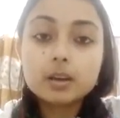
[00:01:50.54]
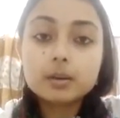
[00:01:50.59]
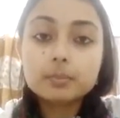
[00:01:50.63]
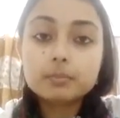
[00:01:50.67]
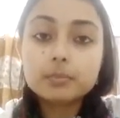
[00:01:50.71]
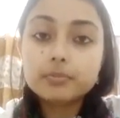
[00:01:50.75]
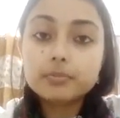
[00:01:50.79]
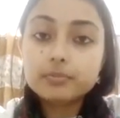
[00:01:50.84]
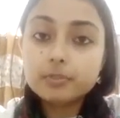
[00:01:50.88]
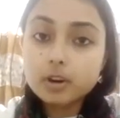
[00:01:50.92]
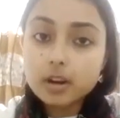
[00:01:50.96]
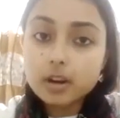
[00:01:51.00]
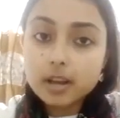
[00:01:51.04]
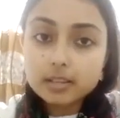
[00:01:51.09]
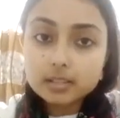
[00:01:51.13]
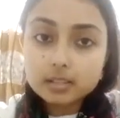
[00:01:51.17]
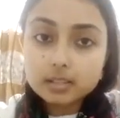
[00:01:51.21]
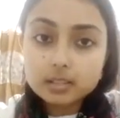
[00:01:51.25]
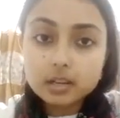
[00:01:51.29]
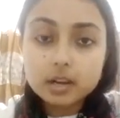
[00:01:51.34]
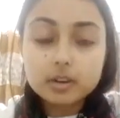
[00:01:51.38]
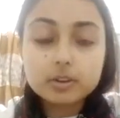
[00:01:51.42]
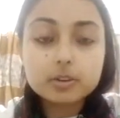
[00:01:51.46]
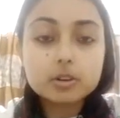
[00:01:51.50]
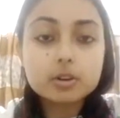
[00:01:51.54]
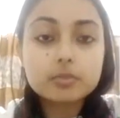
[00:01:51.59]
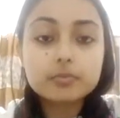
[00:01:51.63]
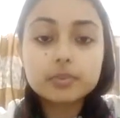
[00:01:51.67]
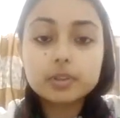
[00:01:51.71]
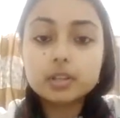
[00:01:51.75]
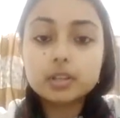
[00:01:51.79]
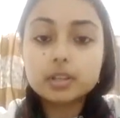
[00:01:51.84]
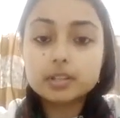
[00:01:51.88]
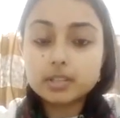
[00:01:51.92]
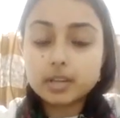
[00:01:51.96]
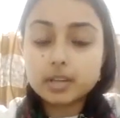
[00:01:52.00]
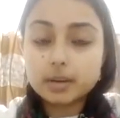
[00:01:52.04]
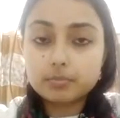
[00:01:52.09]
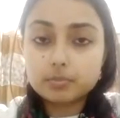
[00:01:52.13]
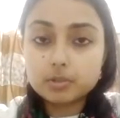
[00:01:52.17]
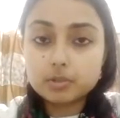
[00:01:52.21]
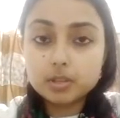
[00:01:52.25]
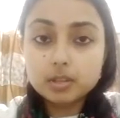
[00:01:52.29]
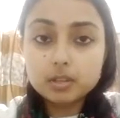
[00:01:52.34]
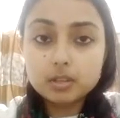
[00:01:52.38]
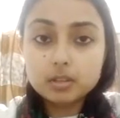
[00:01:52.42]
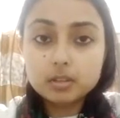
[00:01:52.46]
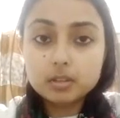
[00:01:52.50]
Before I start on with the
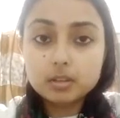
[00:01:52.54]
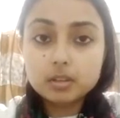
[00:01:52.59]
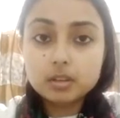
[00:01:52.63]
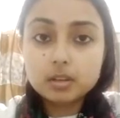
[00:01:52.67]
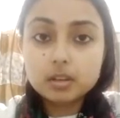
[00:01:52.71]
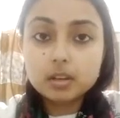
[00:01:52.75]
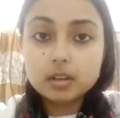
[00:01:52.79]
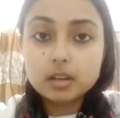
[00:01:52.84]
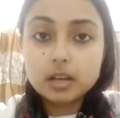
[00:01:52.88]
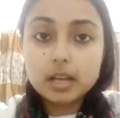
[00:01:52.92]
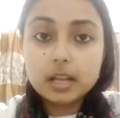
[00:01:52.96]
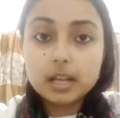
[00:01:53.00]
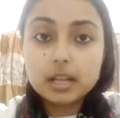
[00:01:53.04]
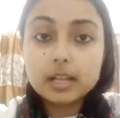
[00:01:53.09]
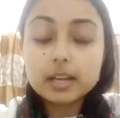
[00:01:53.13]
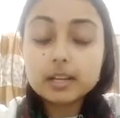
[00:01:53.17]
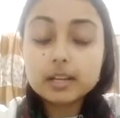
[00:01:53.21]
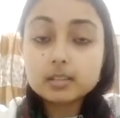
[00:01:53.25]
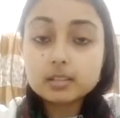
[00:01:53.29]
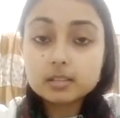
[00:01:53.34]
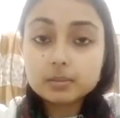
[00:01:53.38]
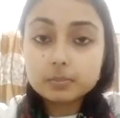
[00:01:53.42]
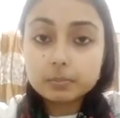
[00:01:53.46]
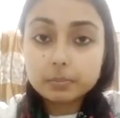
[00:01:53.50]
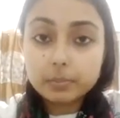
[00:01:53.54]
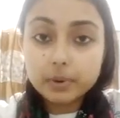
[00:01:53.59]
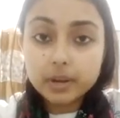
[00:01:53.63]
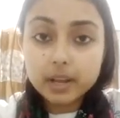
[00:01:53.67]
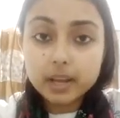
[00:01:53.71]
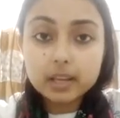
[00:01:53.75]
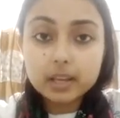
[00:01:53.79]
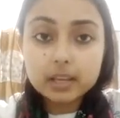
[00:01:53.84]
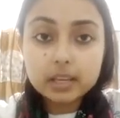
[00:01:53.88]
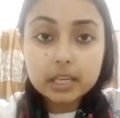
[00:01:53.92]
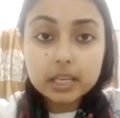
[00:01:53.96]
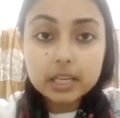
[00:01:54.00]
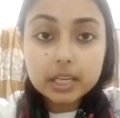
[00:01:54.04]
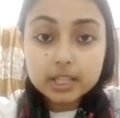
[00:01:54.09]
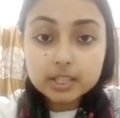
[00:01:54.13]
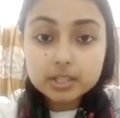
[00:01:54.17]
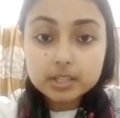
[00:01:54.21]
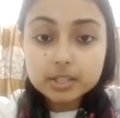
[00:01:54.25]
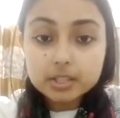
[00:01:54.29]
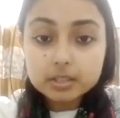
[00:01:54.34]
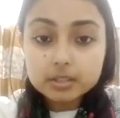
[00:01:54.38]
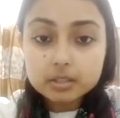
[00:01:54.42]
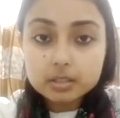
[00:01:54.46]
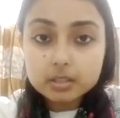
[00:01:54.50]
chapter, let us break
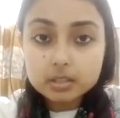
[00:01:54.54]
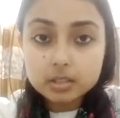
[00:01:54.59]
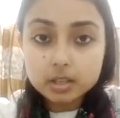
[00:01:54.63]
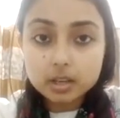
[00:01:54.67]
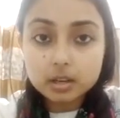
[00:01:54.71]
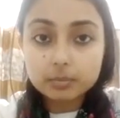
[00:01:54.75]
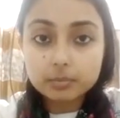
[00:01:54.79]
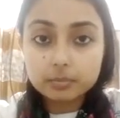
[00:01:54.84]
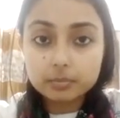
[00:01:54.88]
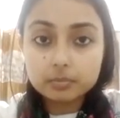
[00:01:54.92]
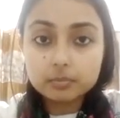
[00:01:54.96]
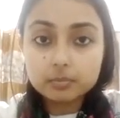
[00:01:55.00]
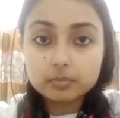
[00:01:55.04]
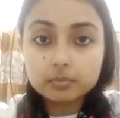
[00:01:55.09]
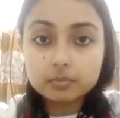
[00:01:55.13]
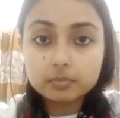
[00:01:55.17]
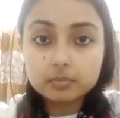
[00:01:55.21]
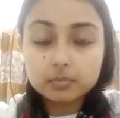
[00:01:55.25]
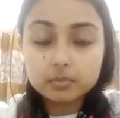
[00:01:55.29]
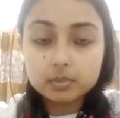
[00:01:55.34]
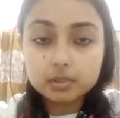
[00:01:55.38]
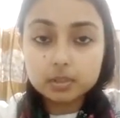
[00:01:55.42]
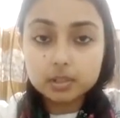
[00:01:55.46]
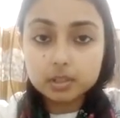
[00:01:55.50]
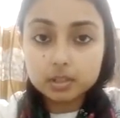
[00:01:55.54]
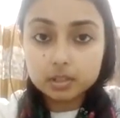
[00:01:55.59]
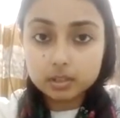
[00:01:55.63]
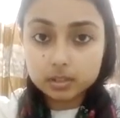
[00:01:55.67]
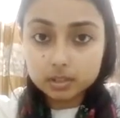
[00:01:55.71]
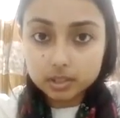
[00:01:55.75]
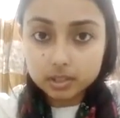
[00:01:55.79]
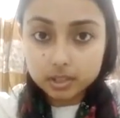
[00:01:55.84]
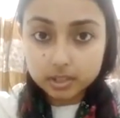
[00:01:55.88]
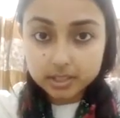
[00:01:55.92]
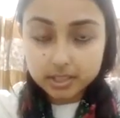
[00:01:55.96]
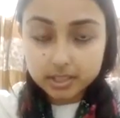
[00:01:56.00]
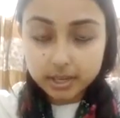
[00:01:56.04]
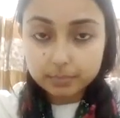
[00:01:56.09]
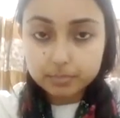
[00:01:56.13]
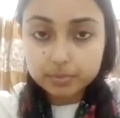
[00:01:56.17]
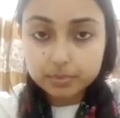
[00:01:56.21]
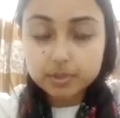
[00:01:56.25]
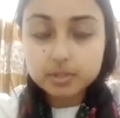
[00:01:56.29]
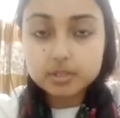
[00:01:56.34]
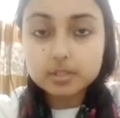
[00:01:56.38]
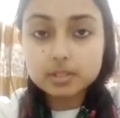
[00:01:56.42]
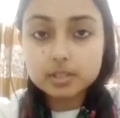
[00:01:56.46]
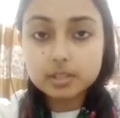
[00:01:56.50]
each term, the
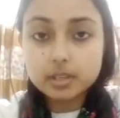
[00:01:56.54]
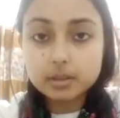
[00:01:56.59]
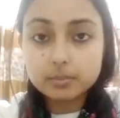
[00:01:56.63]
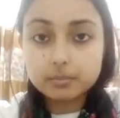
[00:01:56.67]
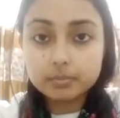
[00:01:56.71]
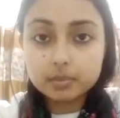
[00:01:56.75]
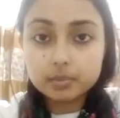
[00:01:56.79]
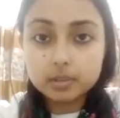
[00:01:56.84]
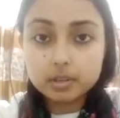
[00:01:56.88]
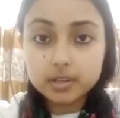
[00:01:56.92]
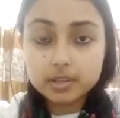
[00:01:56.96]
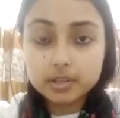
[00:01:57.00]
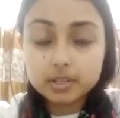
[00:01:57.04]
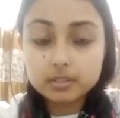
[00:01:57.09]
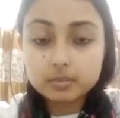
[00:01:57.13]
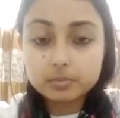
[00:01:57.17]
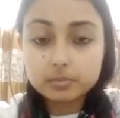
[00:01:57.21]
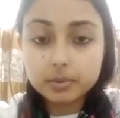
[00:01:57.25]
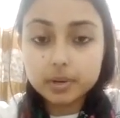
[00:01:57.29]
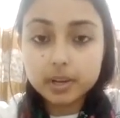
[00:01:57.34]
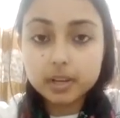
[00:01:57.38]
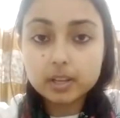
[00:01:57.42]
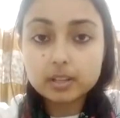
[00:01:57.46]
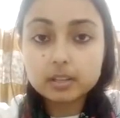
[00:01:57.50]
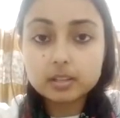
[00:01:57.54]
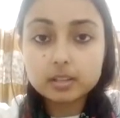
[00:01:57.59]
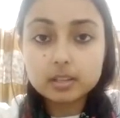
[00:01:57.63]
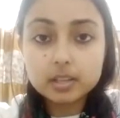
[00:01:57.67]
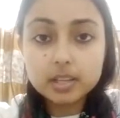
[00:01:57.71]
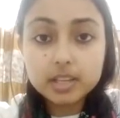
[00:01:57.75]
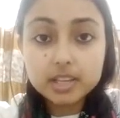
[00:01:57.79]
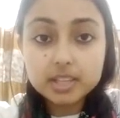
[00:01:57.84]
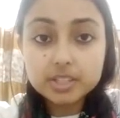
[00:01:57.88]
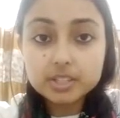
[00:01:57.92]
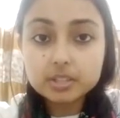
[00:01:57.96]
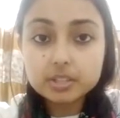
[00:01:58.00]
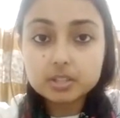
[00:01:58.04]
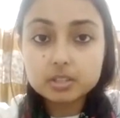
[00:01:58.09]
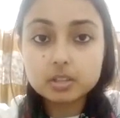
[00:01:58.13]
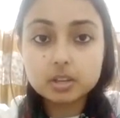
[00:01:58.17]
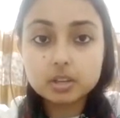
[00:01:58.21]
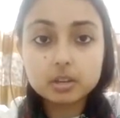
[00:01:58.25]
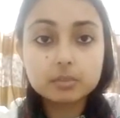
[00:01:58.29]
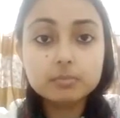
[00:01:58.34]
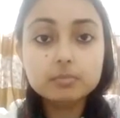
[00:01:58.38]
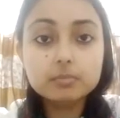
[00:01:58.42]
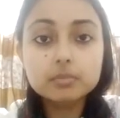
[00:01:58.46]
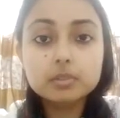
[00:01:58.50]
chapter's name. Let us break each
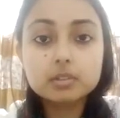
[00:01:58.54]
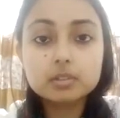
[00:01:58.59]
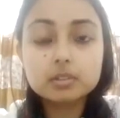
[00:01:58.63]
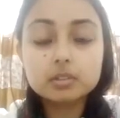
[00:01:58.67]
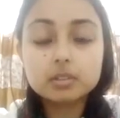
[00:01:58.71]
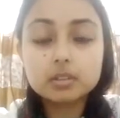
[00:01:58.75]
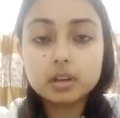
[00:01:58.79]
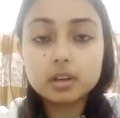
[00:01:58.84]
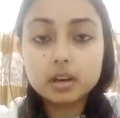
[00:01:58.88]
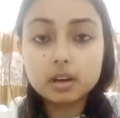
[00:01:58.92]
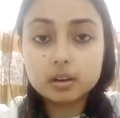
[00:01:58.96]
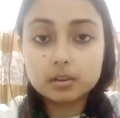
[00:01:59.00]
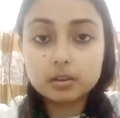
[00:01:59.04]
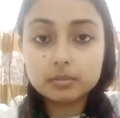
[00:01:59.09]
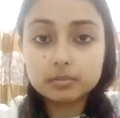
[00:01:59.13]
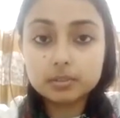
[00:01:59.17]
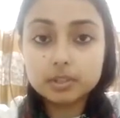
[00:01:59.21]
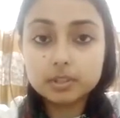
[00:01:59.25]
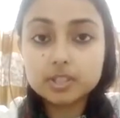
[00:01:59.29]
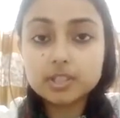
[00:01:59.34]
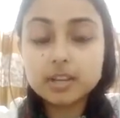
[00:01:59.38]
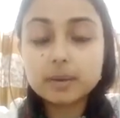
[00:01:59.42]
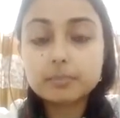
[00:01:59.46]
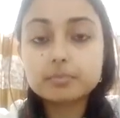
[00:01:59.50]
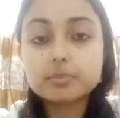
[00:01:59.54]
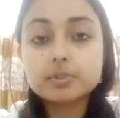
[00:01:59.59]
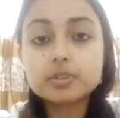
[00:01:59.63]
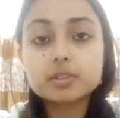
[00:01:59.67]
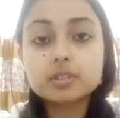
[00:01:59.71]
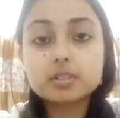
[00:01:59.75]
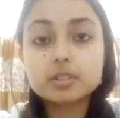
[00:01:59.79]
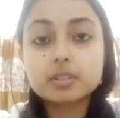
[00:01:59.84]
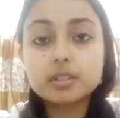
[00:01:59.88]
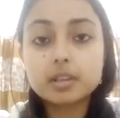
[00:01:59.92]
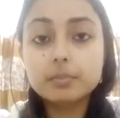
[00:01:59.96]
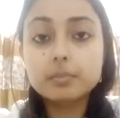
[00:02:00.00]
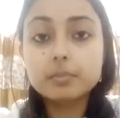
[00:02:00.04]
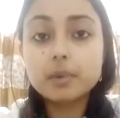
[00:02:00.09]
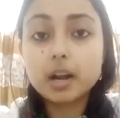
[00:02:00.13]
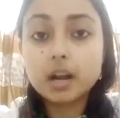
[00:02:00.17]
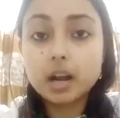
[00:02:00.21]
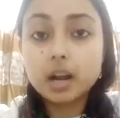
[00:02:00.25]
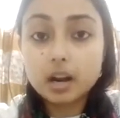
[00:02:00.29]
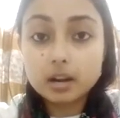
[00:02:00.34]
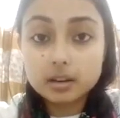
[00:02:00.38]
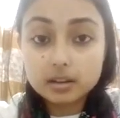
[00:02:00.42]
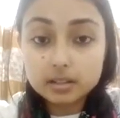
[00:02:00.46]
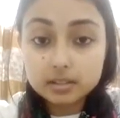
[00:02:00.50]
term of the chapter's name and
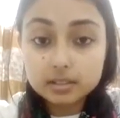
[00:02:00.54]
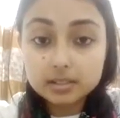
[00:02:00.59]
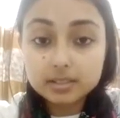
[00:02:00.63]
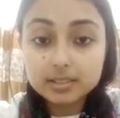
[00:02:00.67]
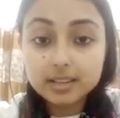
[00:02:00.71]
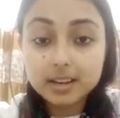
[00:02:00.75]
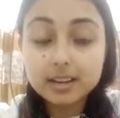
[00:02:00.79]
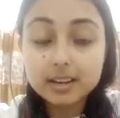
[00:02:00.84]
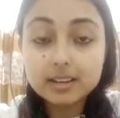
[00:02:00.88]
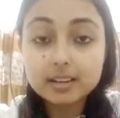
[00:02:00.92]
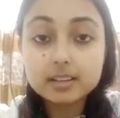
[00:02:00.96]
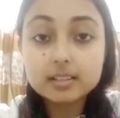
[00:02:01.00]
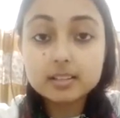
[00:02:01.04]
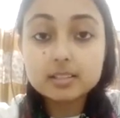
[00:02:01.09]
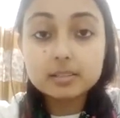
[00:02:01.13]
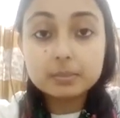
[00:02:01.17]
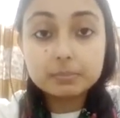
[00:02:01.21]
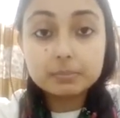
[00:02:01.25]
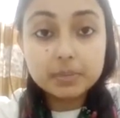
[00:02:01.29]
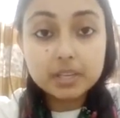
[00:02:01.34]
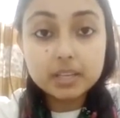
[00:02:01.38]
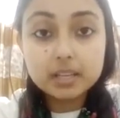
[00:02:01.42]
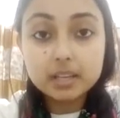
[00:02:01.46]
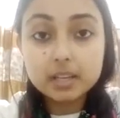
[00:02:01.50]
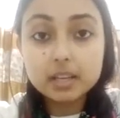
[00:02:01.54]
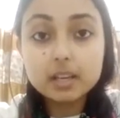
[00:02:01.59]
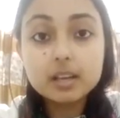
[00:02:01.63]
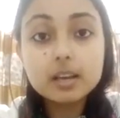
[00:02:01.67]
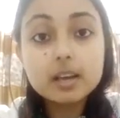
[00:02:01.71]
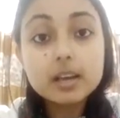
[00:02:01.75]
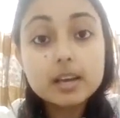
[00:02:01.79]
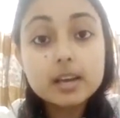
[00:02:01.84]
understand its meaning